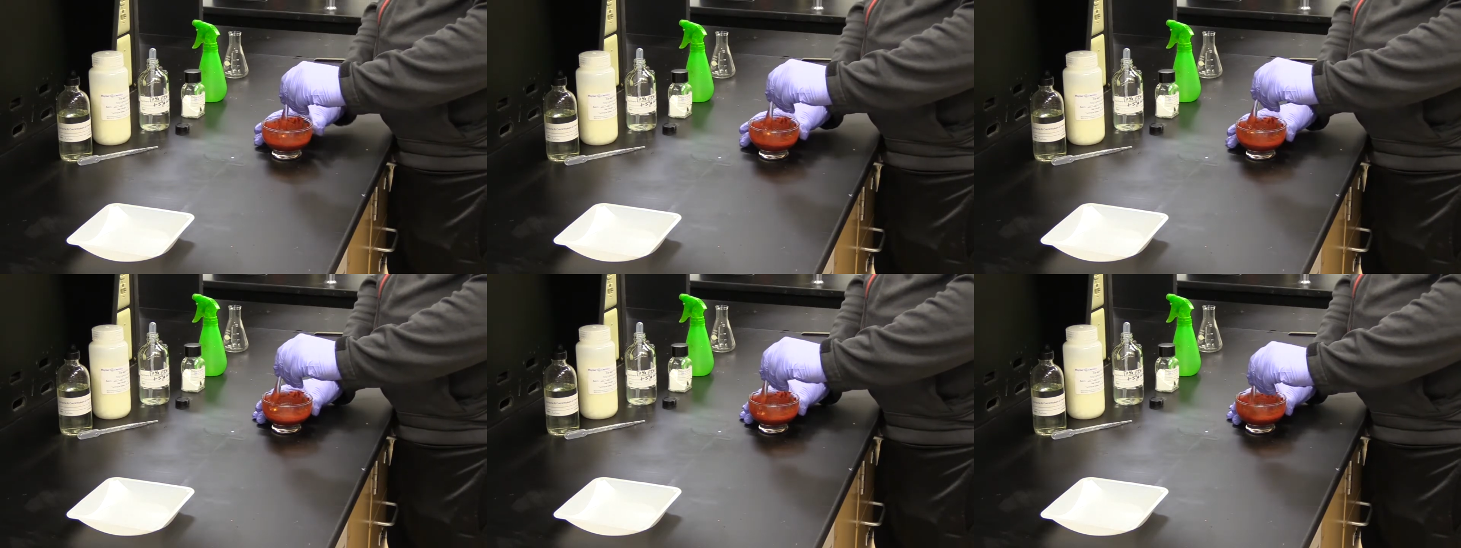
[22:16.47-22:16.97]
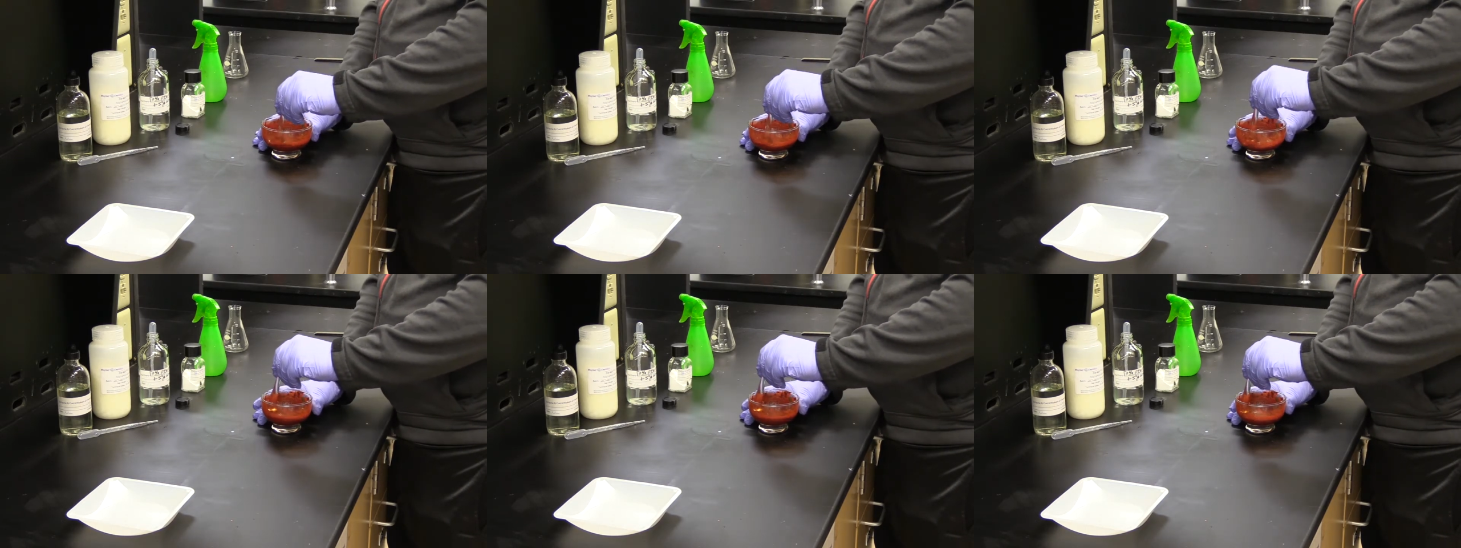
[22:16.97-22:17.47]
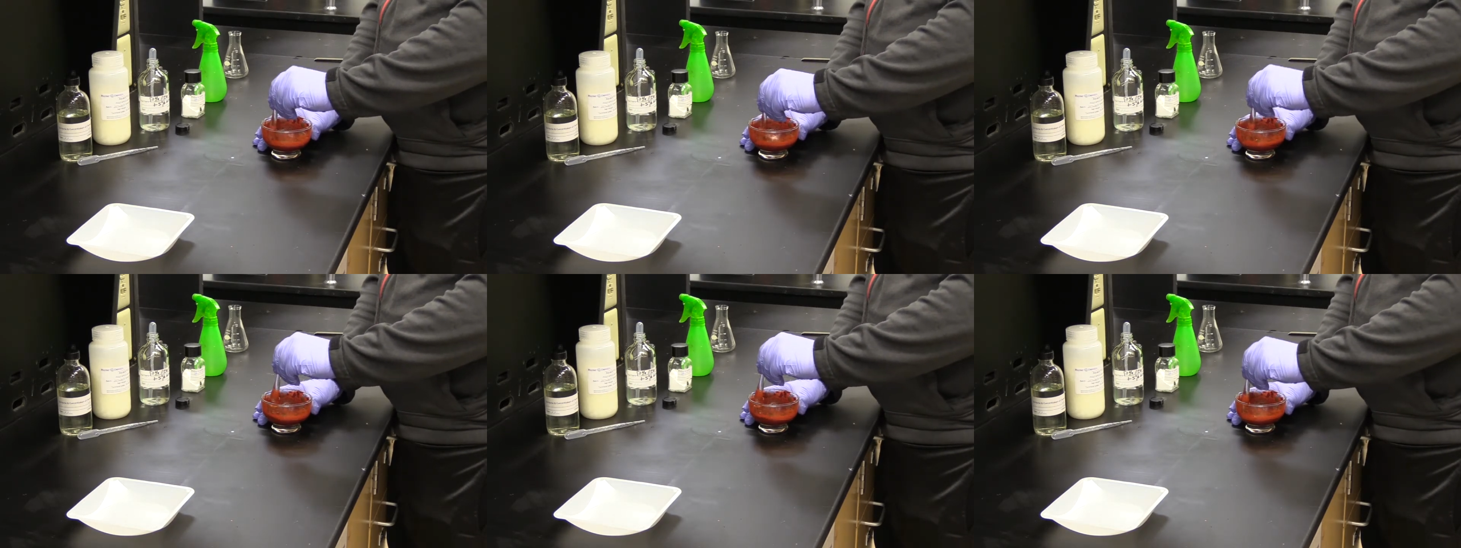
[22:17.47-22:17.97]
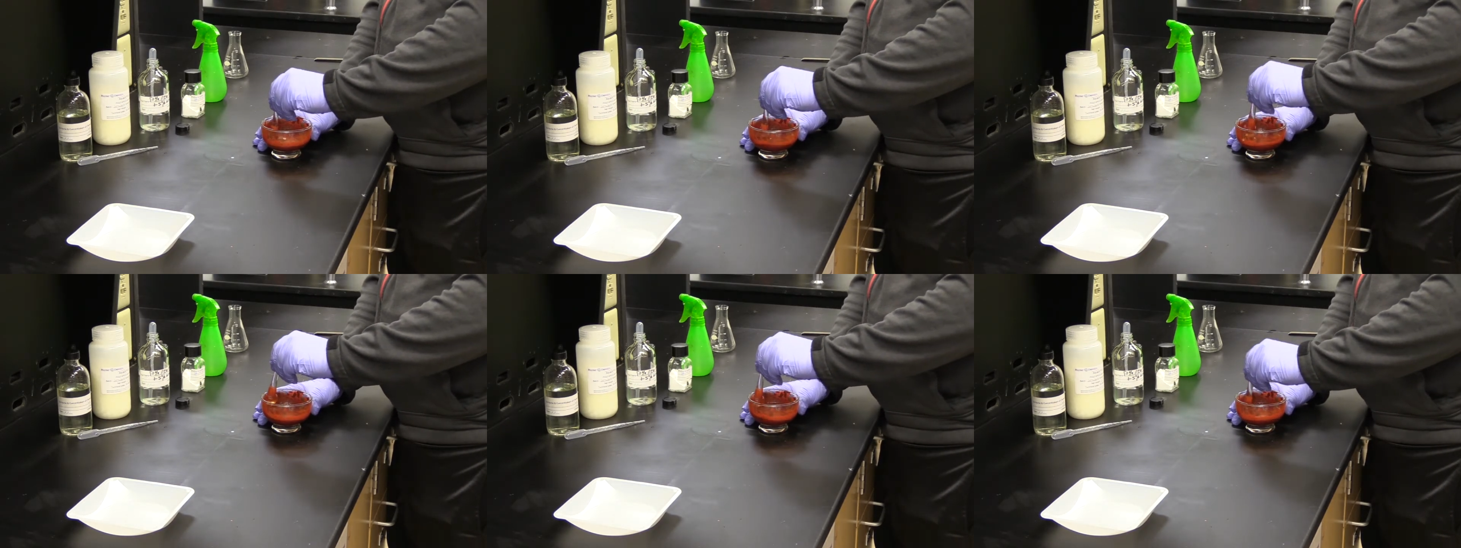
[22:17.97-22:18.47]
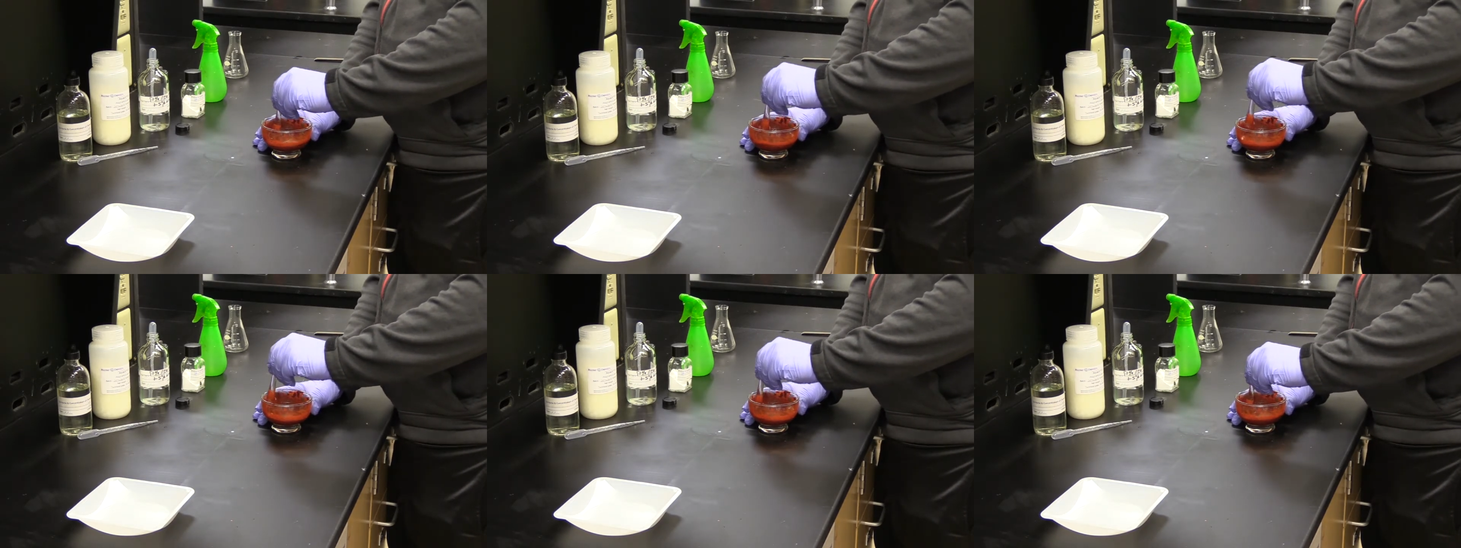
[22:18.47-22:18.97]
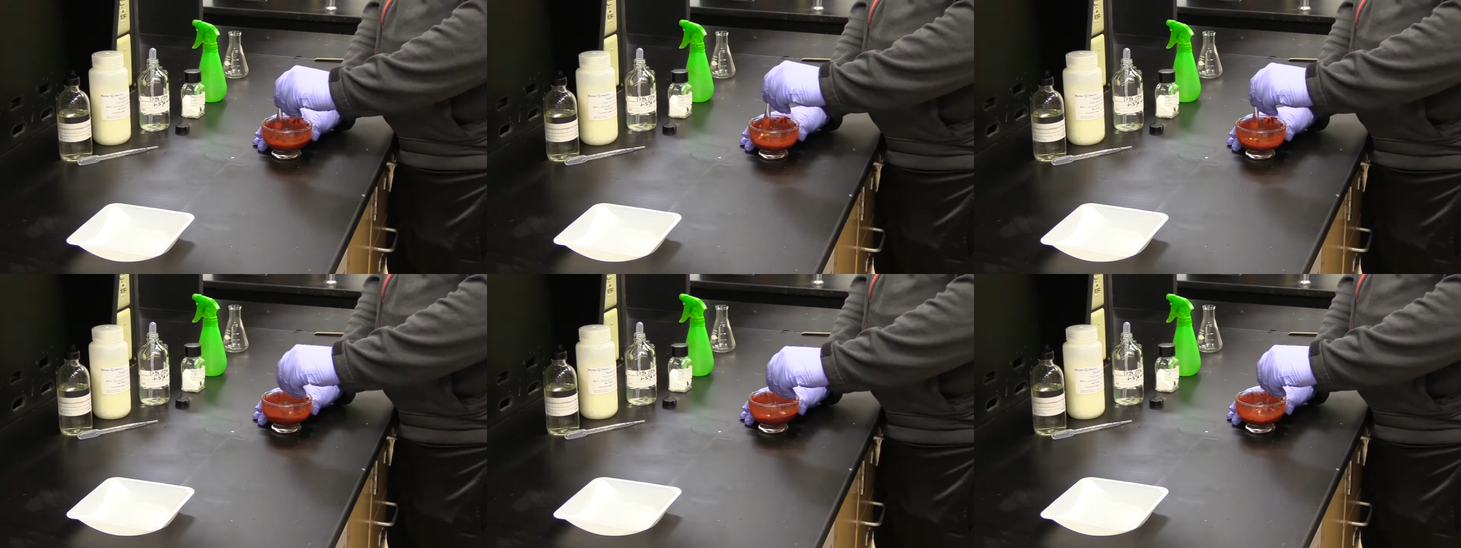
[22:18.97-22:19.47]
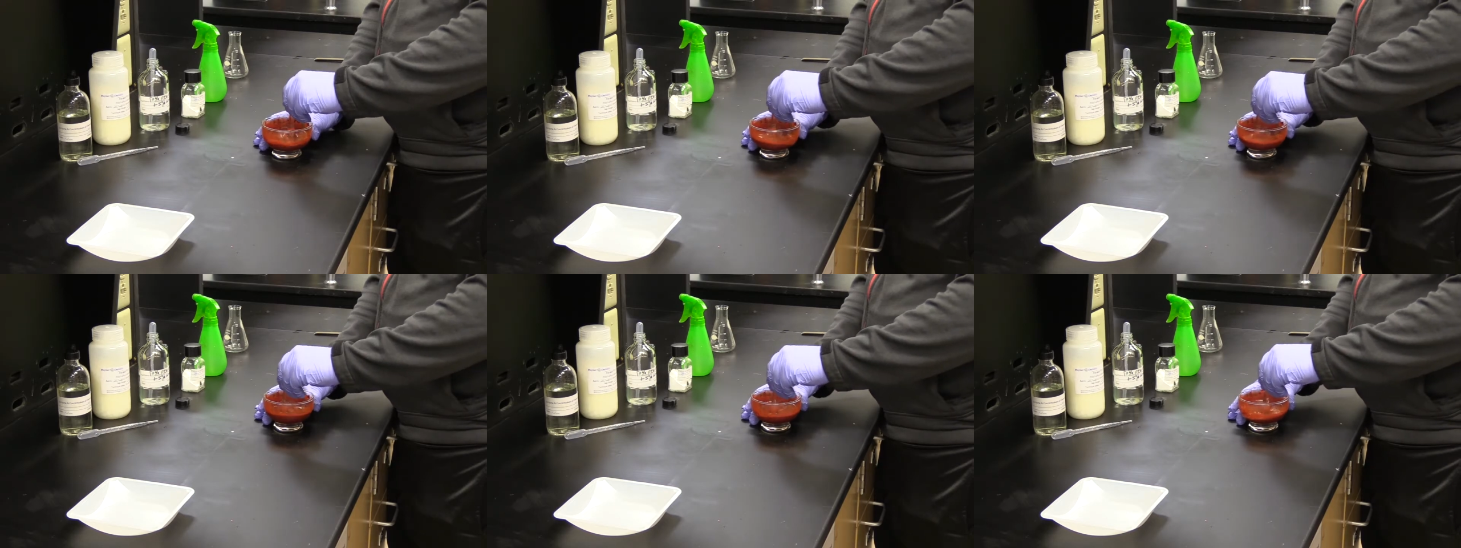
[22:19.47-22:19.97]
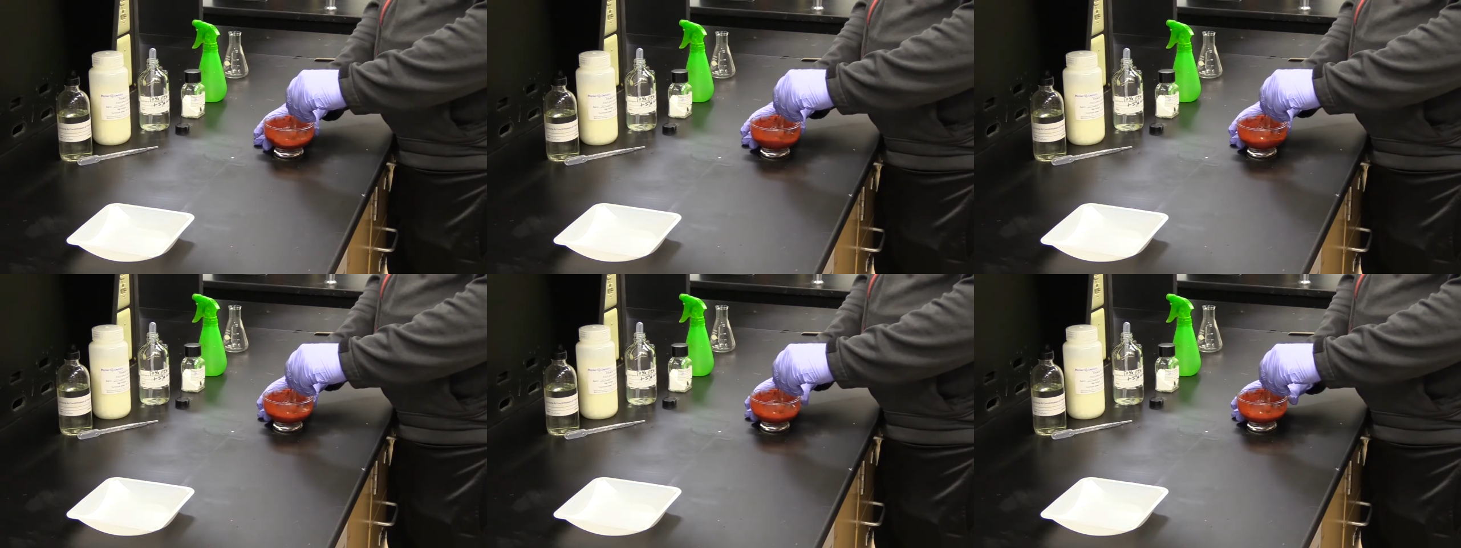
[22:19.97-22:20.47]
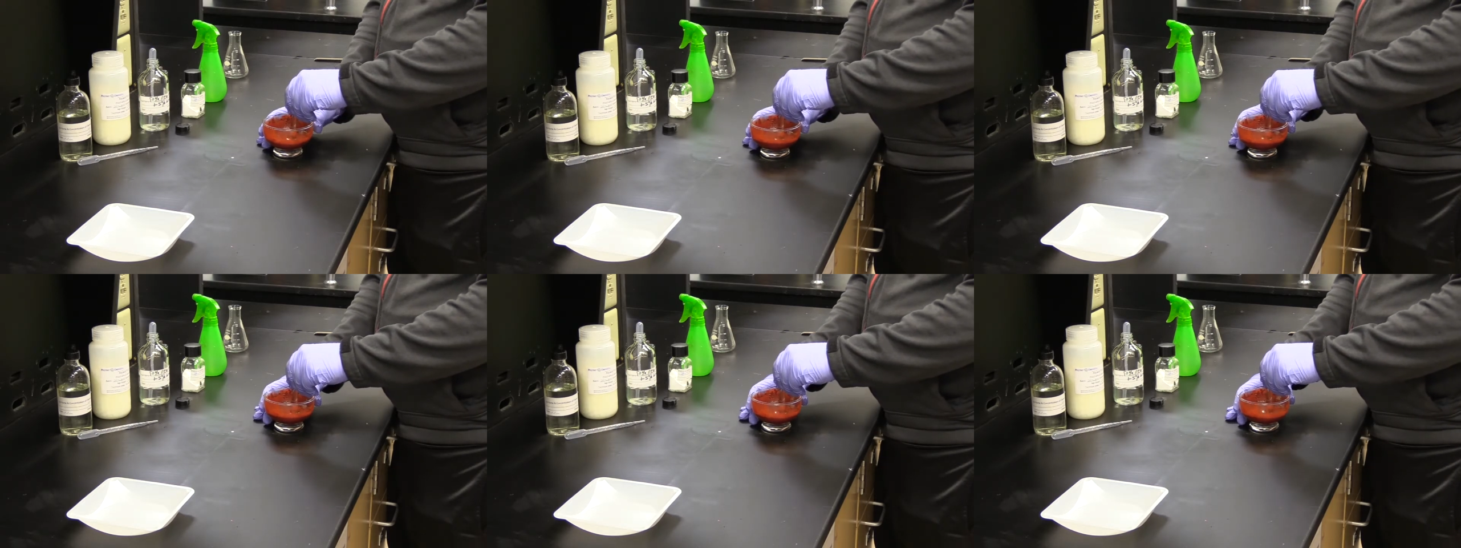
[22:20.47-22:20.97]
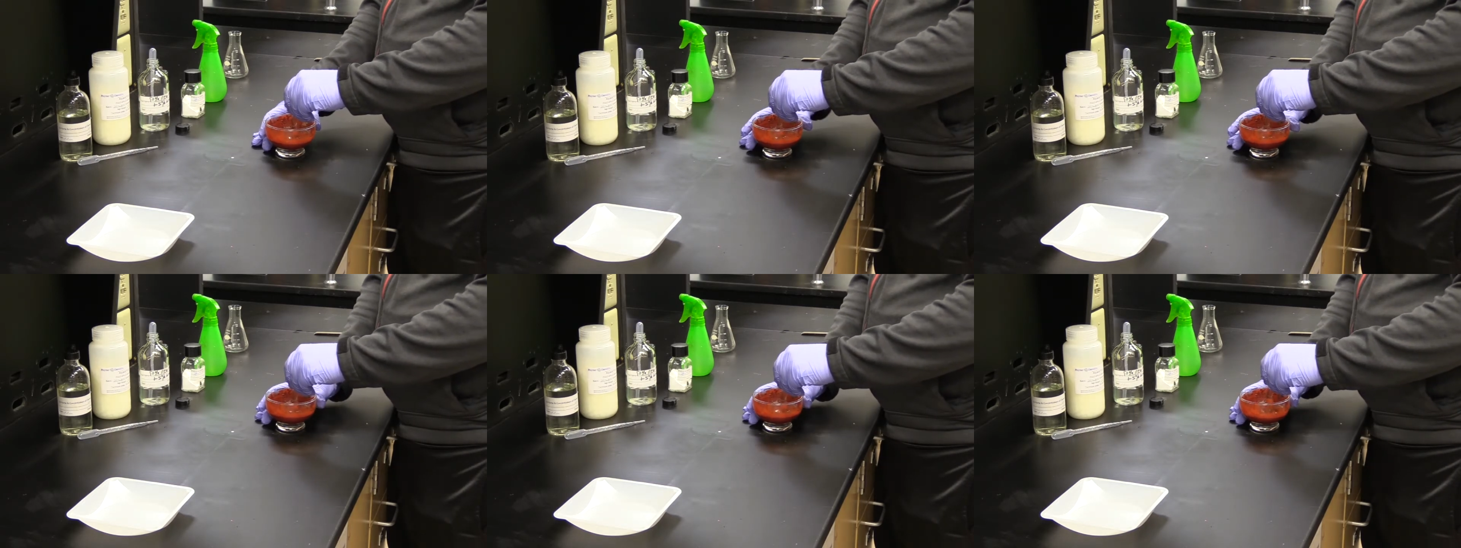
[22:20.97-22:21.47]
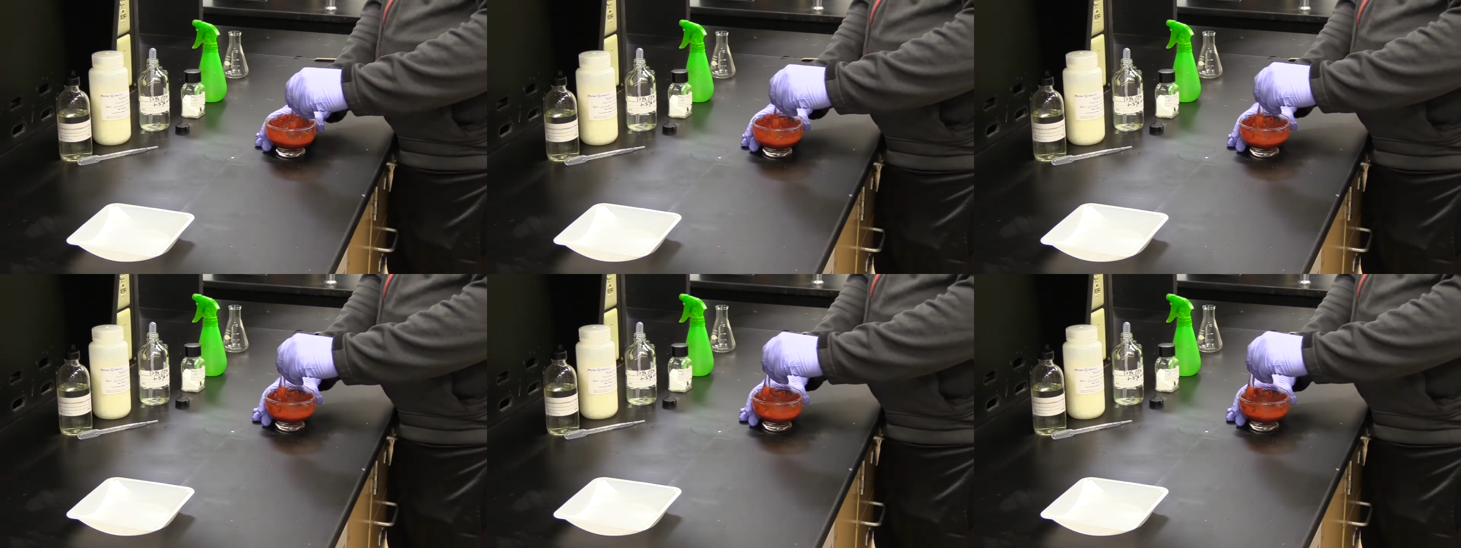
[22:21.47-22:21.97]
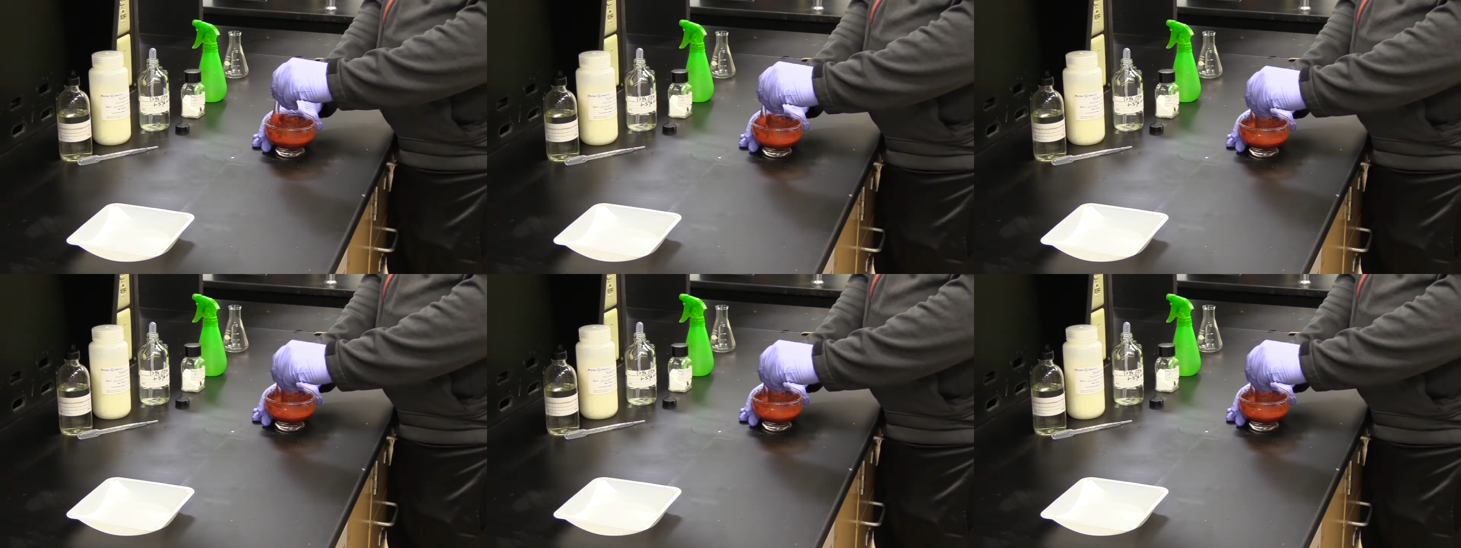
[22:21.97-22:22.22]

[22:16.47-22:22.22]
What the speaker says: [unreadable: no face in view]